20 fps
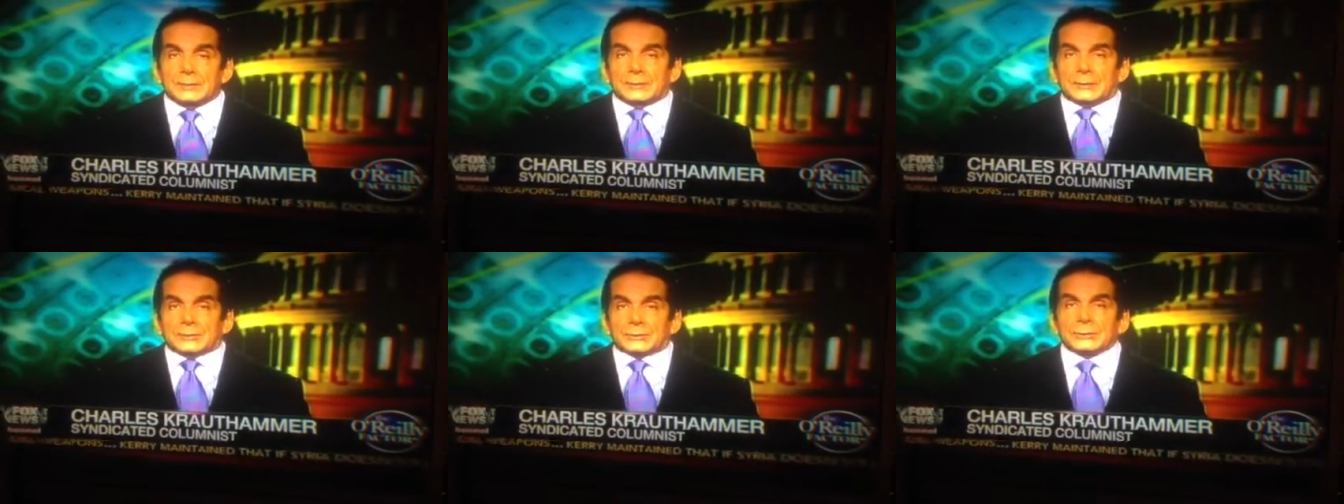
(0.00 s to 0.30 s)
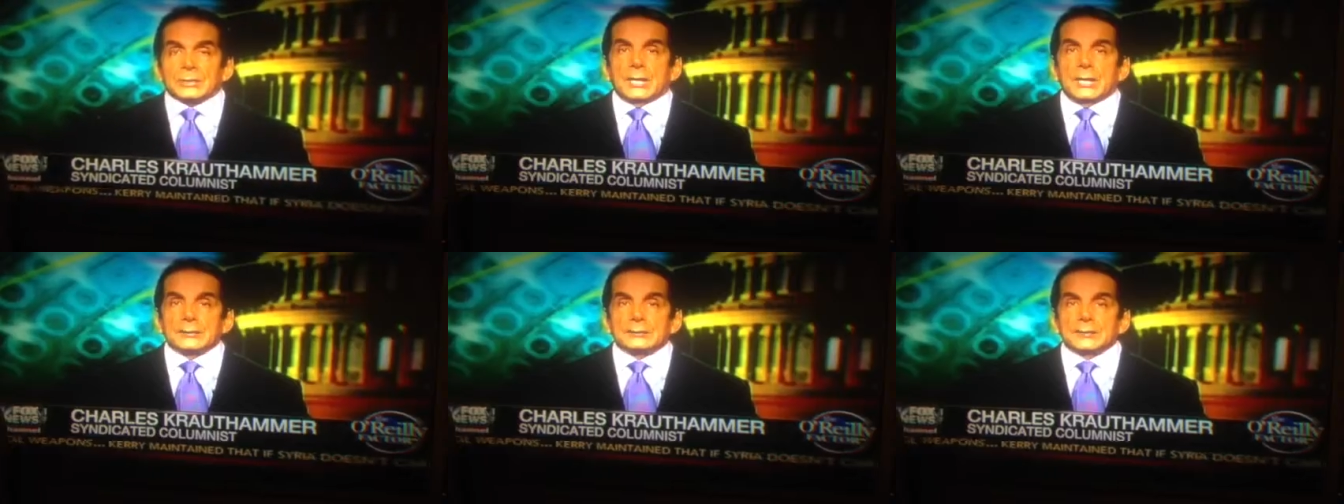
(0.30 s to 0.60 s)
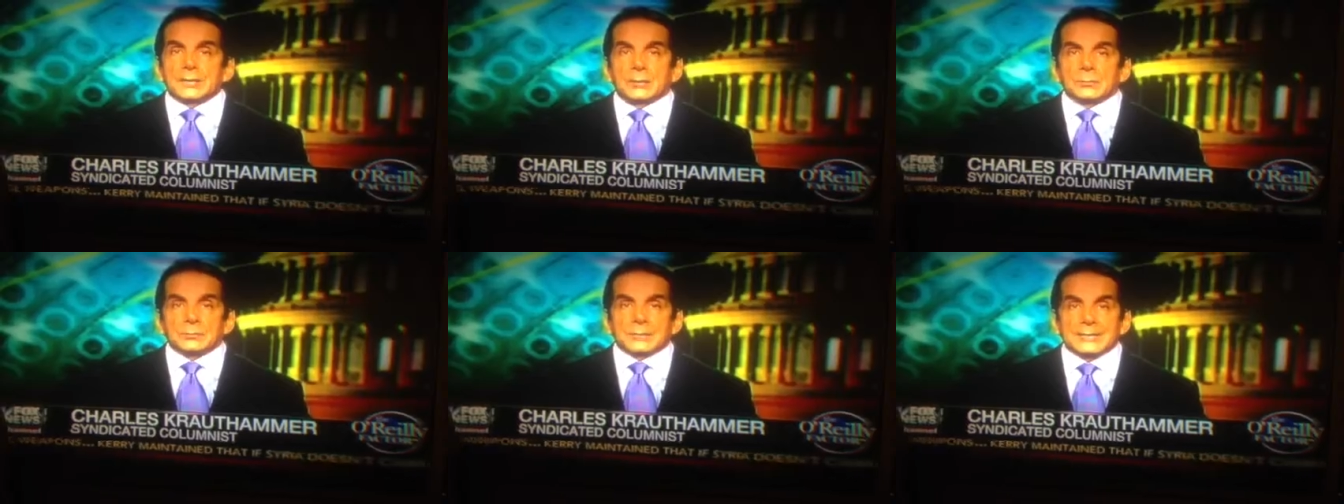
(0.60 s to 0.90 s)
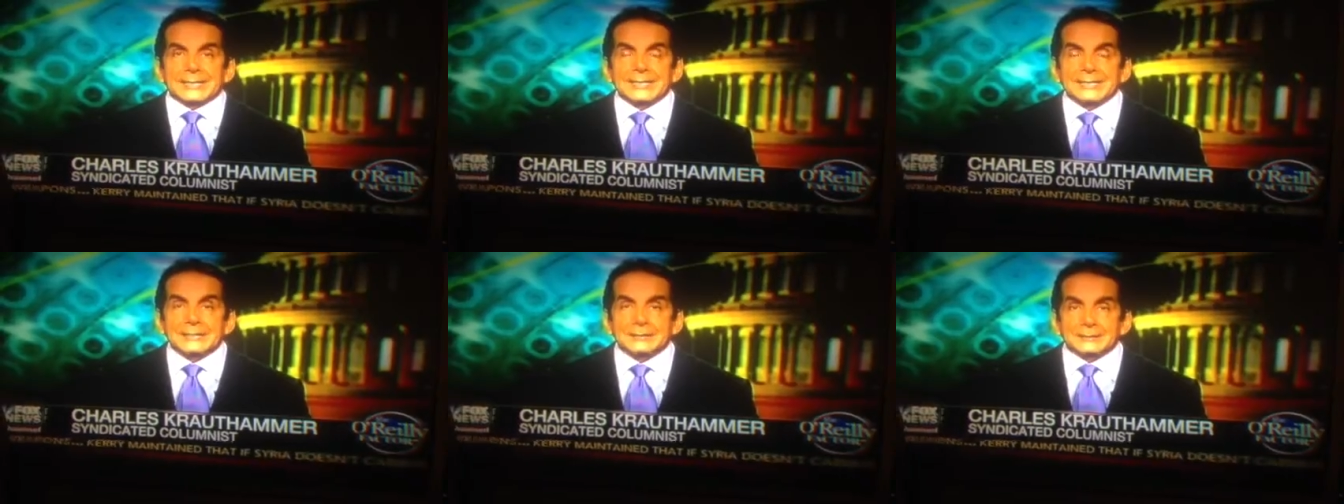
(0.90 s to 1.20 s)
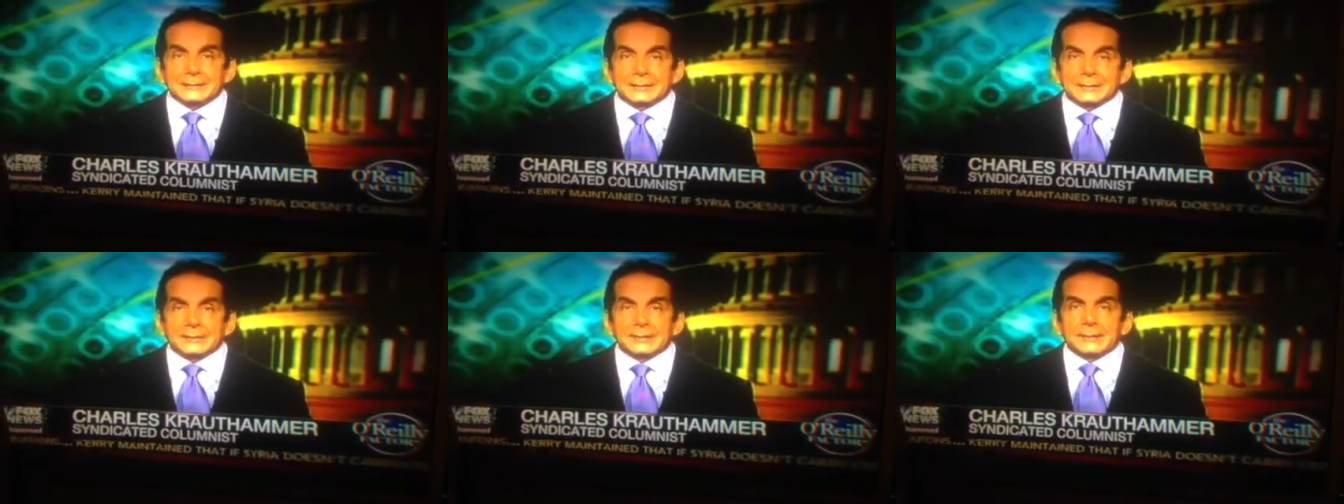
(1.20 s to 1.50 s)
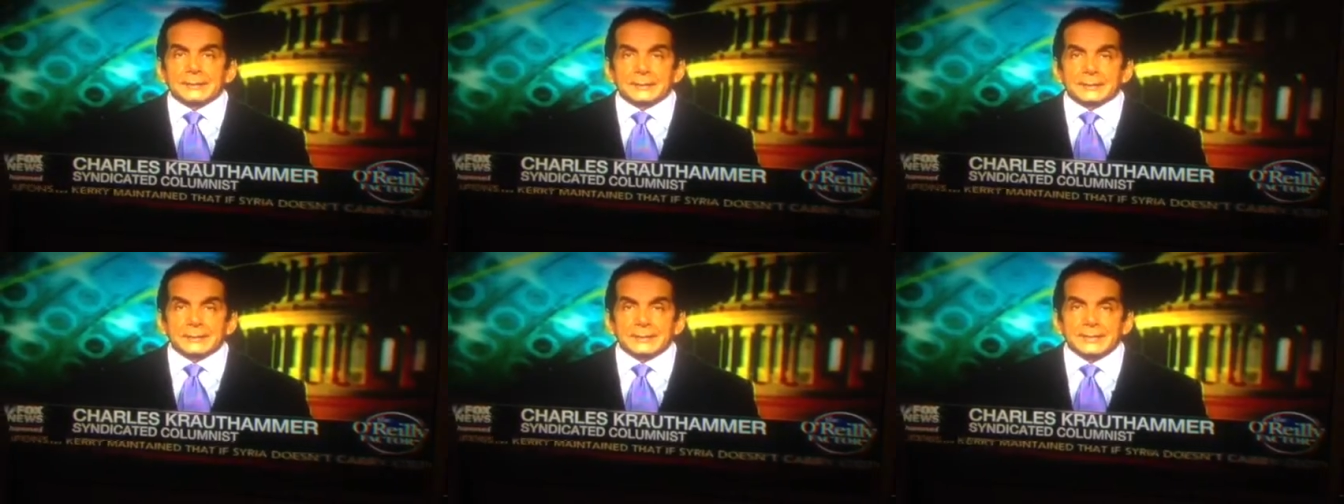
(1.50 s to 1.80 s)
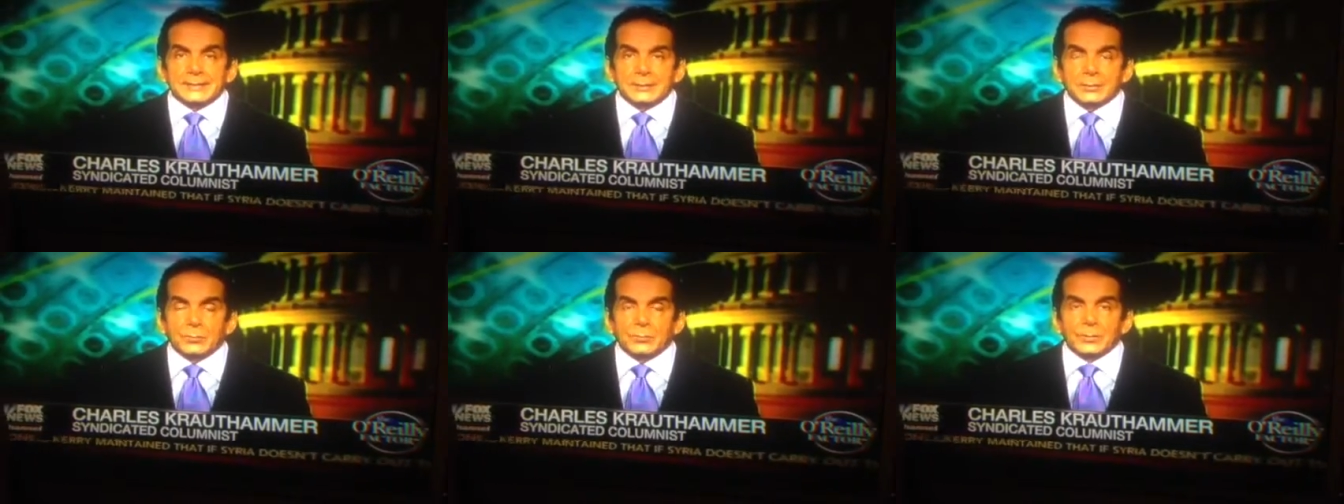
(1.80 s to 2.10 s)
shotgun legally in a
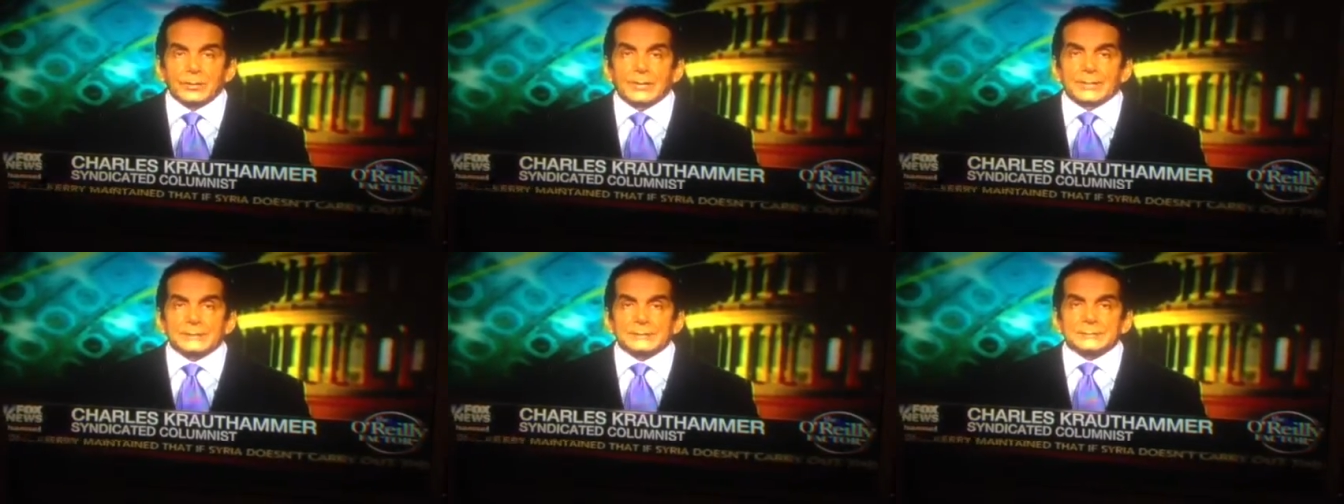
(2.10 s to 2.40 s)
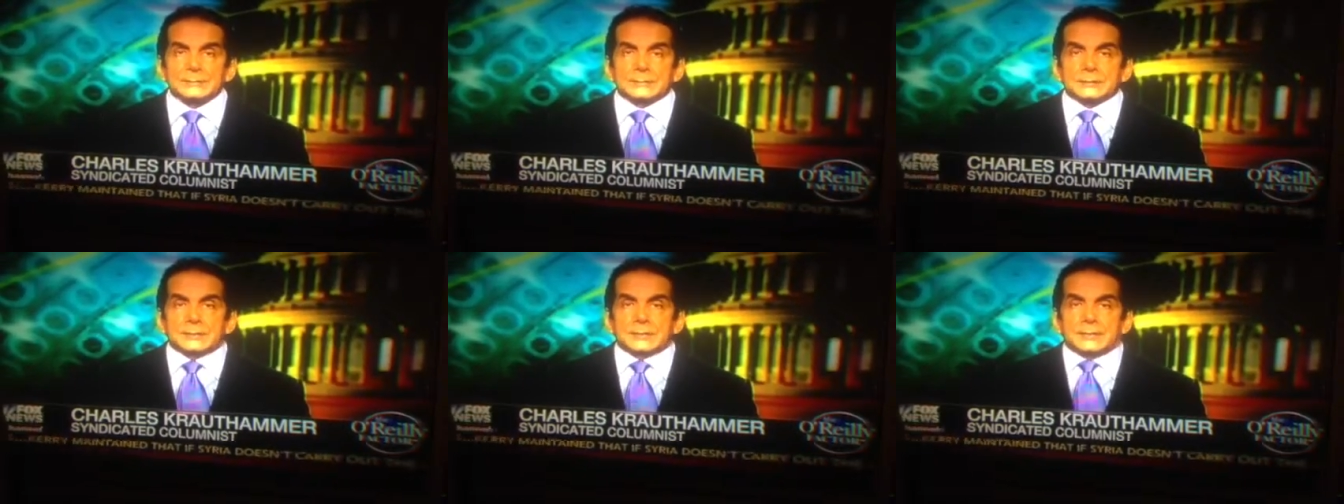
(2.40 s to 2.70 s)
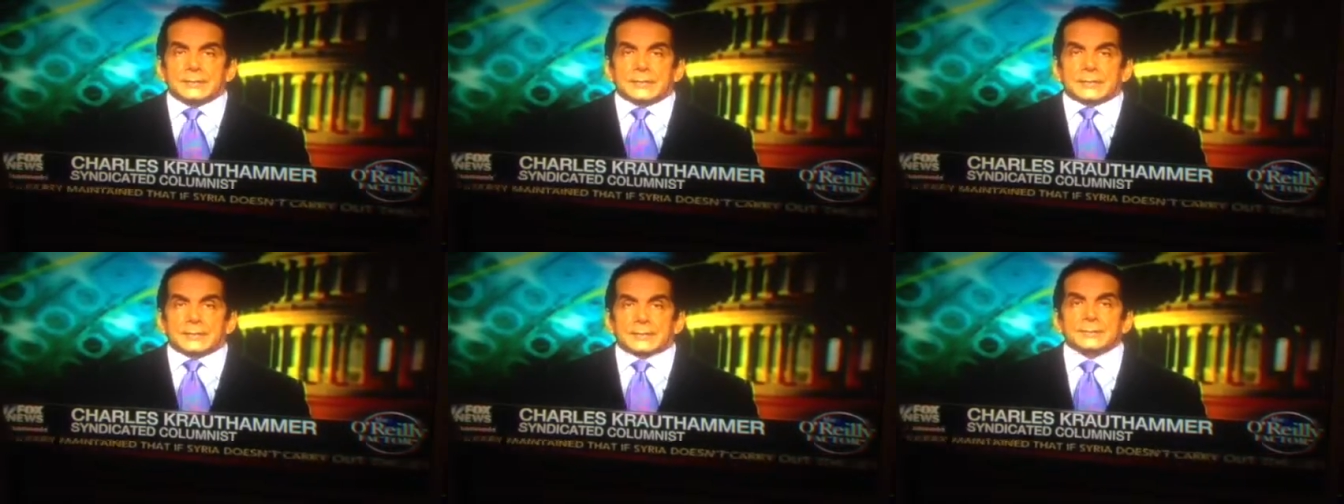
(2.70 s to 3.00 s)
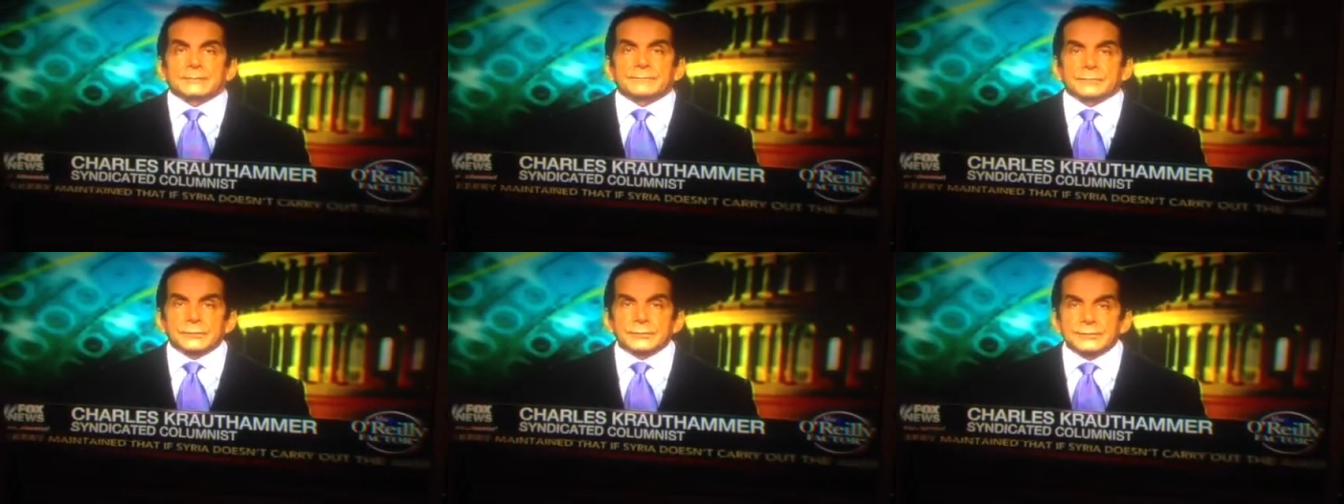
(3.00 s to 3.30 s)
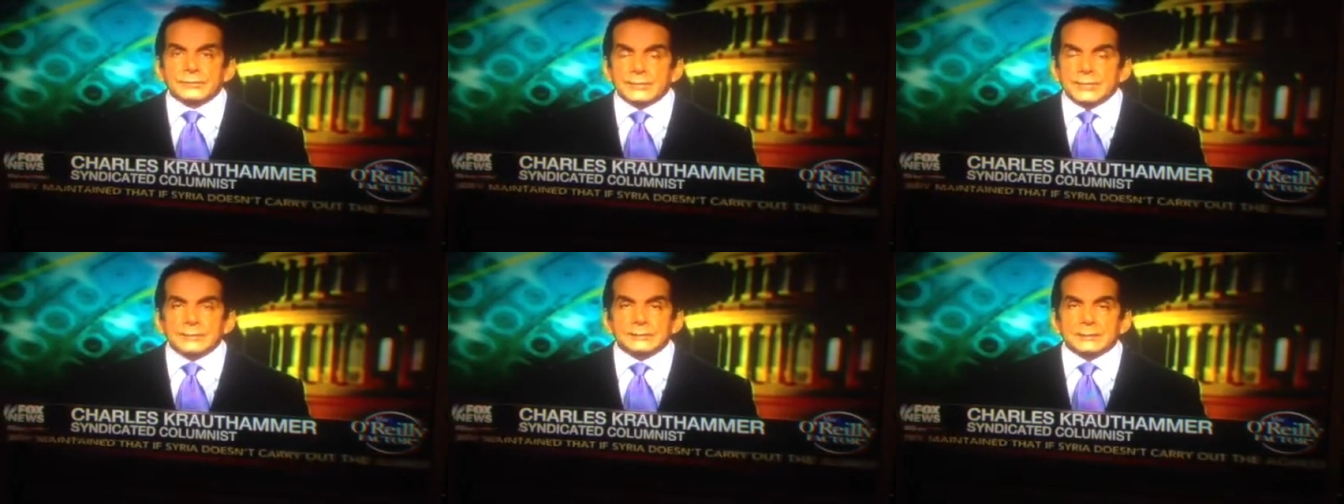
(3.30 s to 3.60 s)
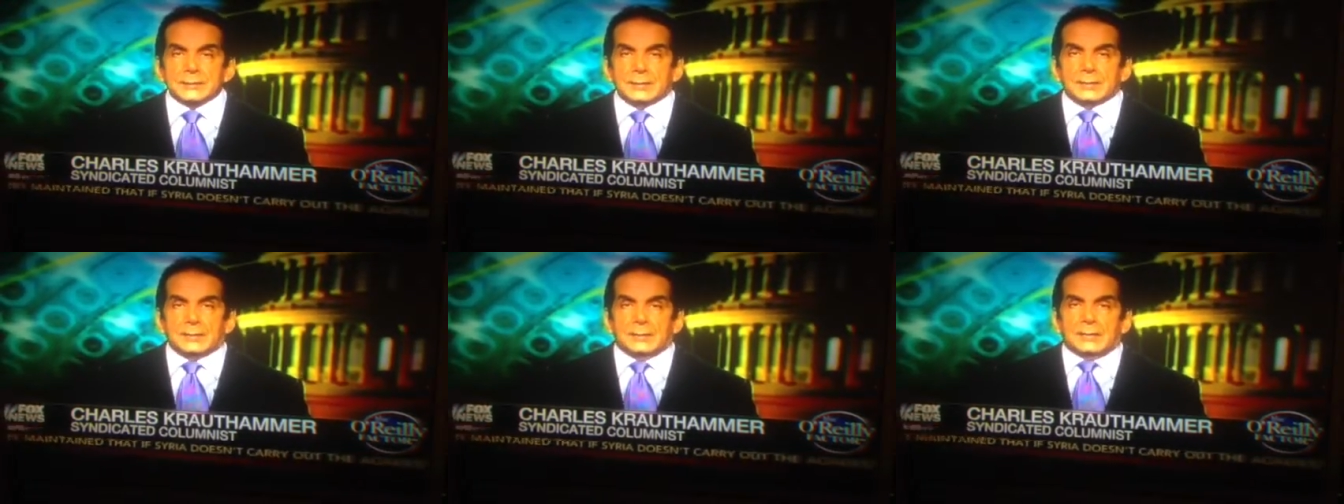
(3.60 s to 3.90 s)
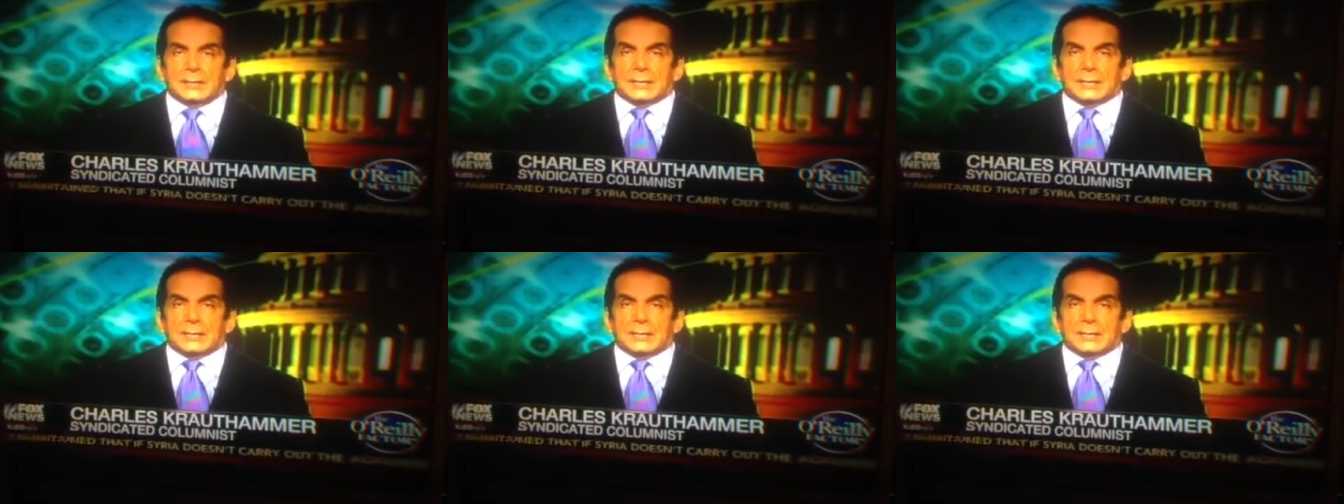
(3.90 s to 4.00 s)
legal place in Virginia.